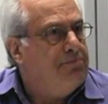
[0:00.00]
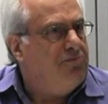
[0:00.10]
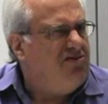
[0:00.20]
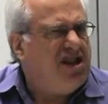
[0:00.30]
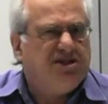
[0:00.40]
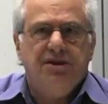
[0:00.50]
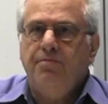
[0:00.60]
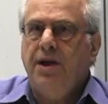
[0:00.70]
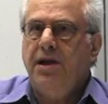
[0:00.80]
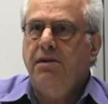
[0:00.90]

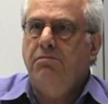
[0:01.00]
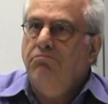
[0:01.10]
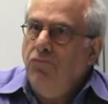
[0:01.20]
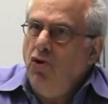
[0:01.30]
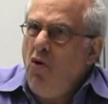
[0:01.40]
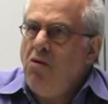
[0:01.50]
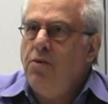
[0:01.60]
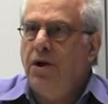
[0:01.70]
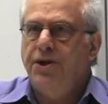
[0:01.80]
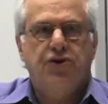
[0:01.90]
reasonably
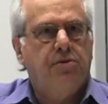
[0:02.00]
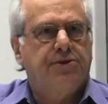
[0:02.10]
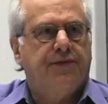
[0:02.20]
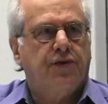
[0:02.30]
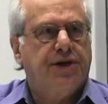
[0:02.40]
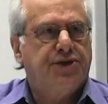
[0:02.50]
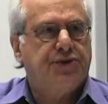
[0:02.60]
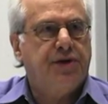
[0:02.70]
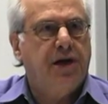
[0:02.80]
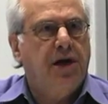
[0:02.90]
normal in terms of your
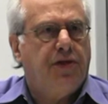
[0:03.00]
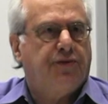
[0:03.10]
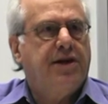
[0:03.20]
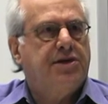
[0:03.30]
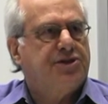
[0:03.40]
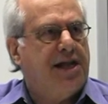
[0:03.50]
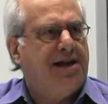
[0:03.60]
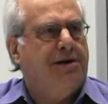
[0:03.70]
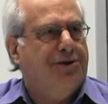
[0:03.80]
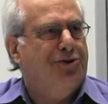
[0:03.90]
history, 3 years
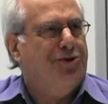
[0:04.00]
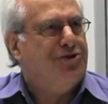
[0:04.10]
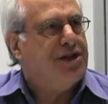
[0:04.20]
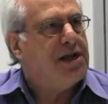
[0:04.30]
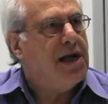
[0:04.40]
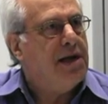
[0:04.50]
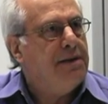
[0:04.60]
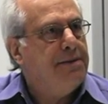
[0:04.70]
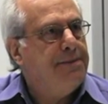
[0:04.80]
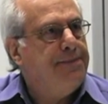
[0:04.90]
later, you lose it again.
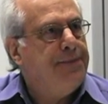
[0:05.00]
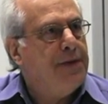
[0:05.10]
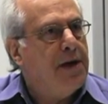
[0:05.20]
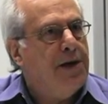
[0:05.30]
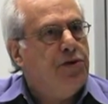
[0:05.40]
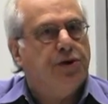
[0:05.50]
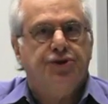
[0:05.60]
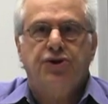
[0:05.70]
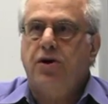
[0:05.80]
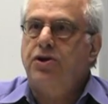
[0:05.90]
And you
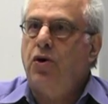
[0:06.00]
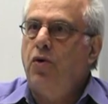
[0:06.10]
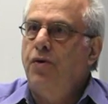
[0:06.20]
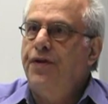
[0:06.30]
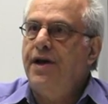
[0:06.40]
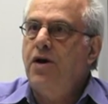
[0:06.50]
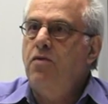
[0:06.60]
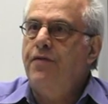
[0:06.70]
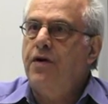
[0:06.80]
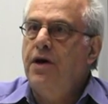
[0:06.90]
can start the whole thing
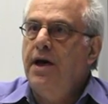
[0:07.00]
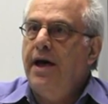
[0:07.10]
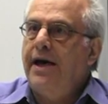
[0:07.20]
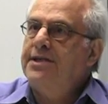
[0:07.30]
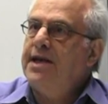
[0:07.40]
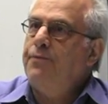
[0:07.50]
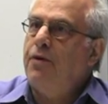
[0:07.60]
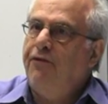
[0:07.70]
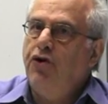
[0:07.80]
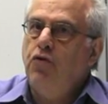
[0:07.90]
over, except
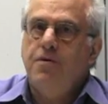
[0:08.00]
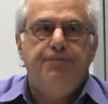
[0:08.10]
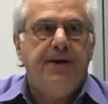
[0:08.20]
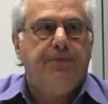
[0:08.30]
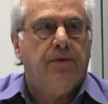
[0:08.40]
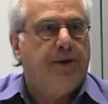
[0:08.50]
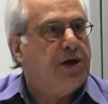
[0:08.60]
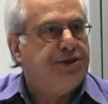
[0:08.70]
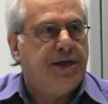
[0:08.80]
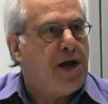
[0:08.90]
with fewer people,
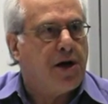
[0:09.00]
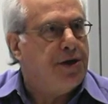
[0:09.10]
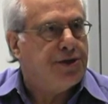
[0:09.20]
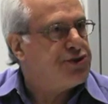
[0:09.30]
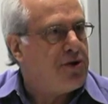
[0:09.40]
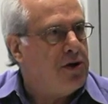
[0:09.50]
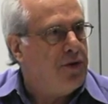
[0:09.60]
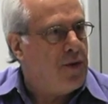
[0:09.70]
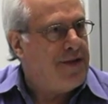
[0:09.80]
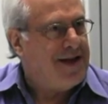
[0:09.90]
because they're not going to struggle
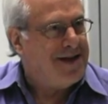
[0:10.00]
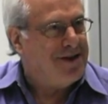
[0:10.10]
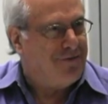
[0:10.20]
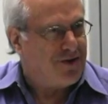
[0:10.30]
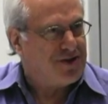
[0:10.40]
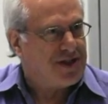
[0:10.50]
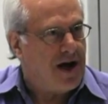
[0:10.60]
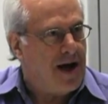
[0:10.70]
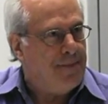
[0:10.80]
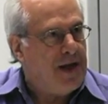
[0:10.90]
the way they did the first
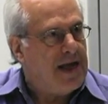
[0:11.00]
time